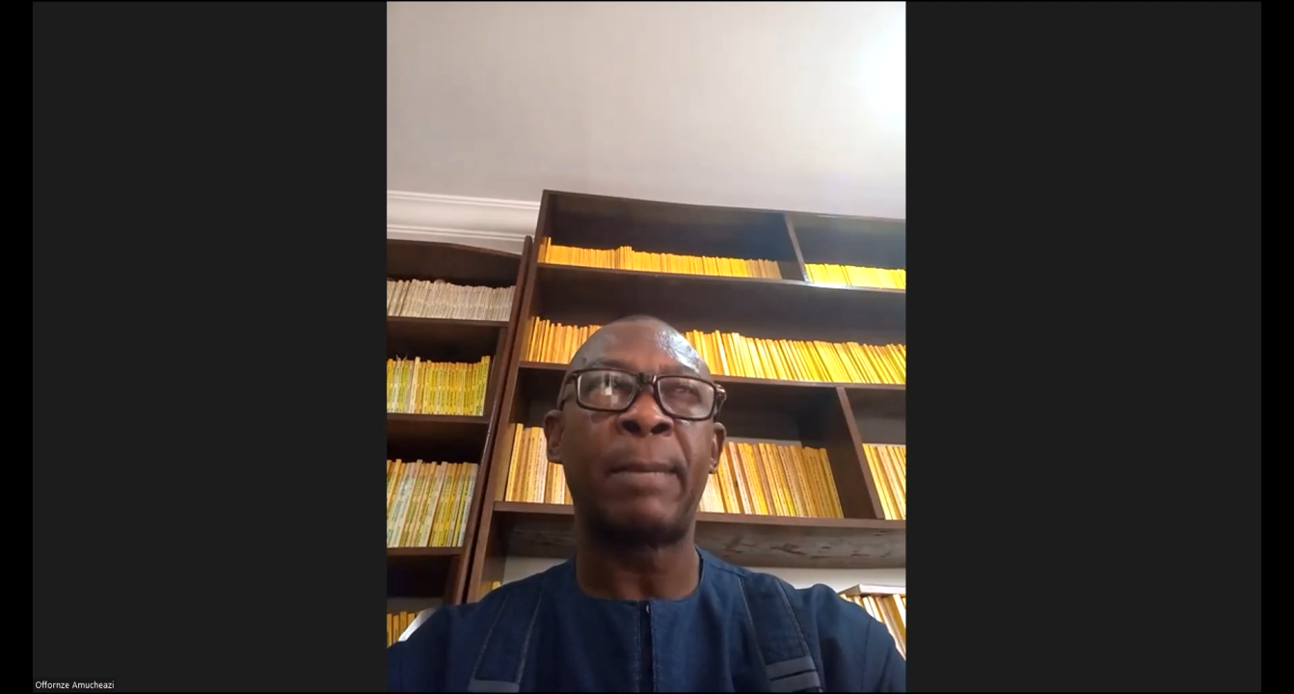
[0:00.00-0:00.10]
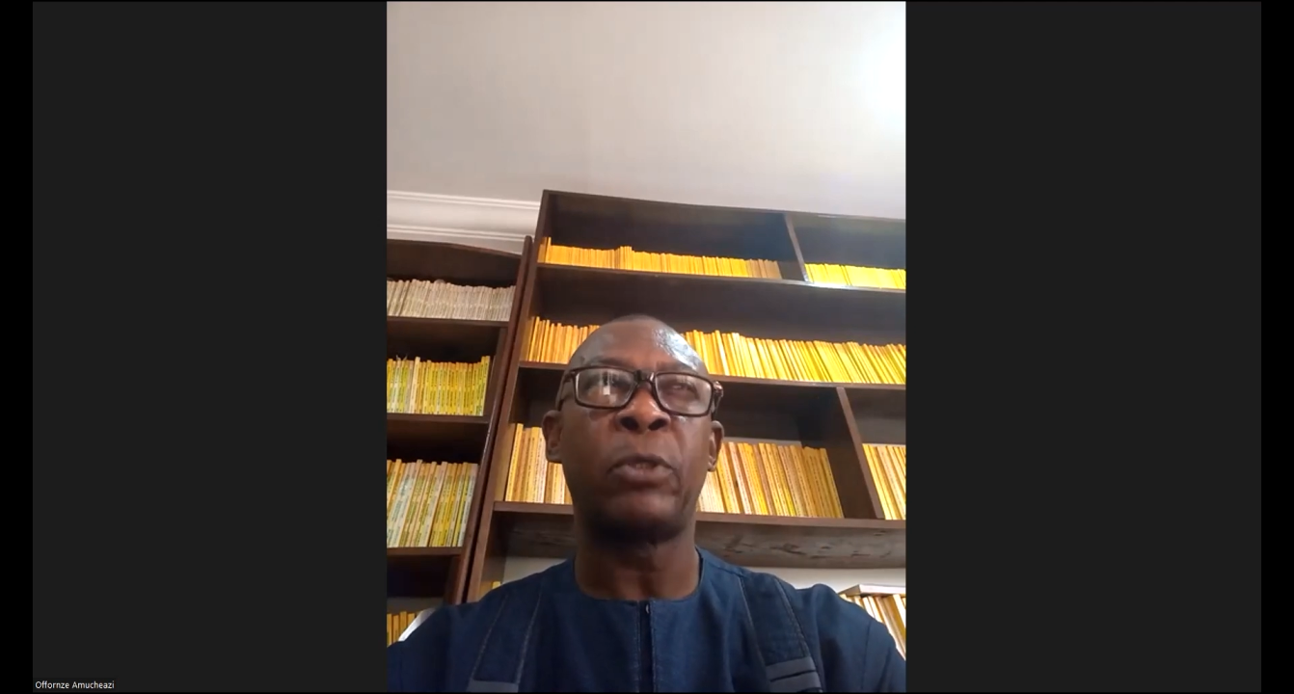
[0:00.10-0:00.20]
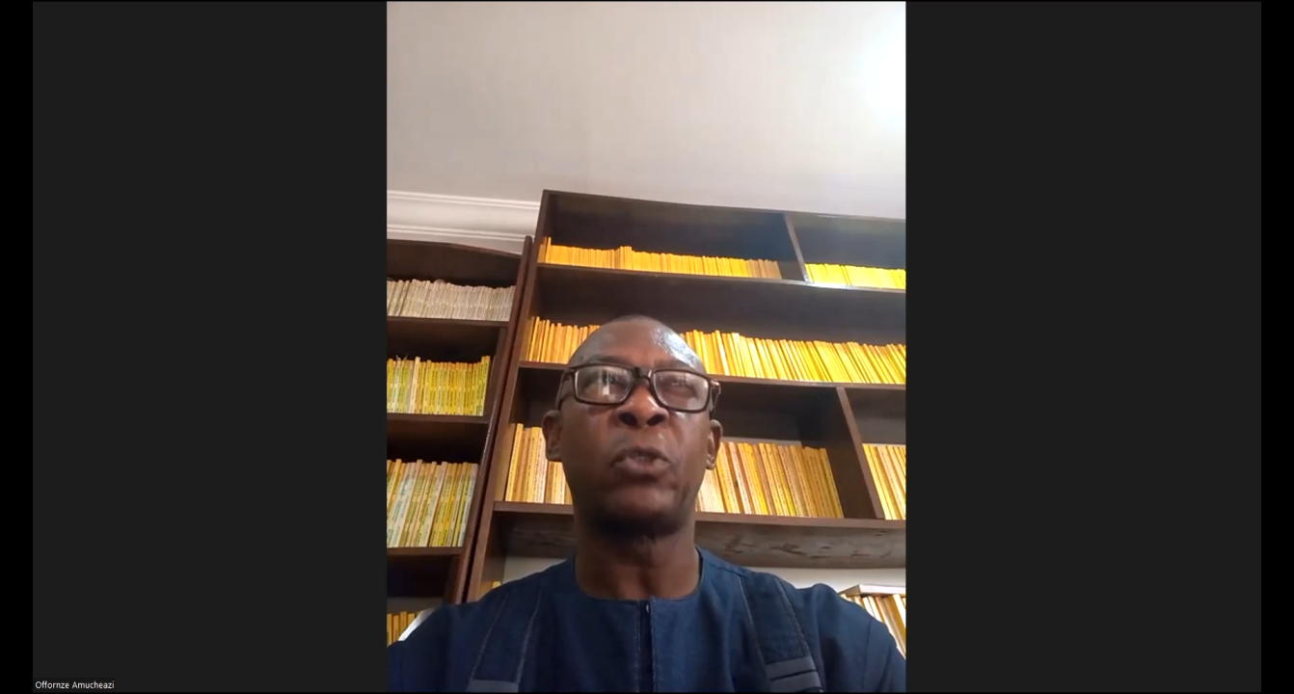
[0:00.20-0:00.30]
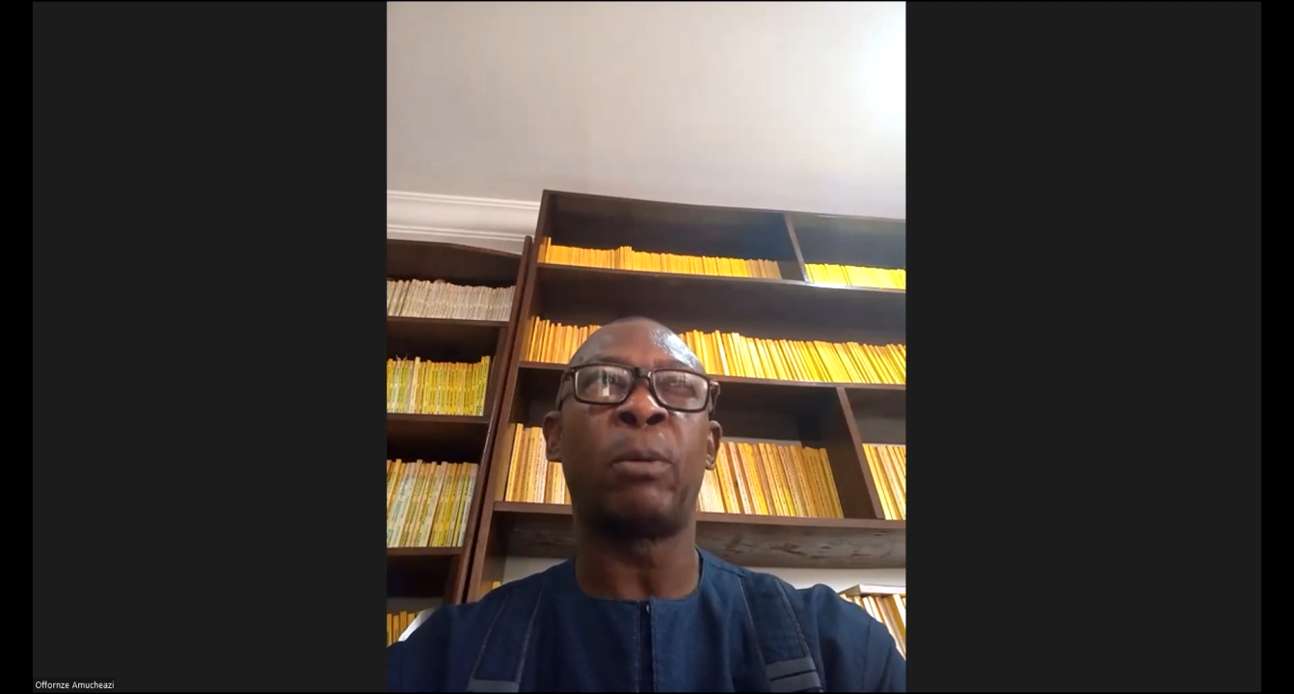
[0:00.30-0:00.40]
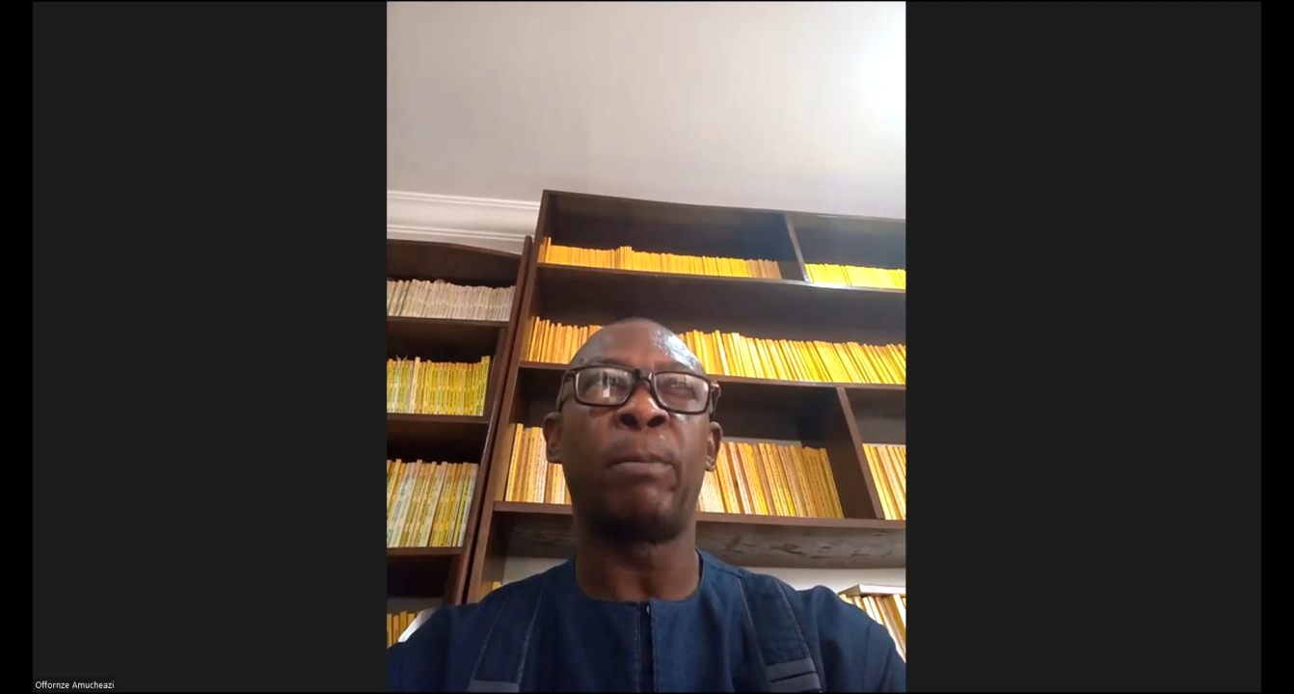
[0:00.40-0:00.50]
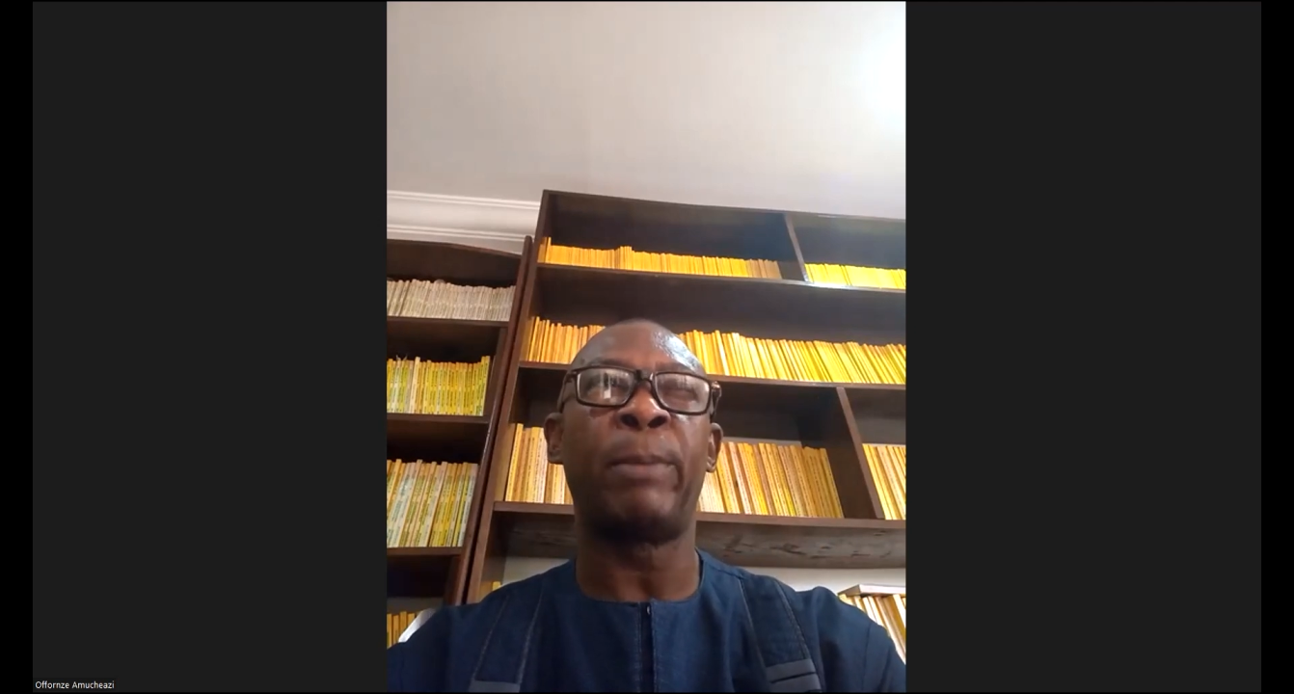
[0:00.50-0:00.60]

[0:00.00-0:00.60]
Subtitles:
goes on,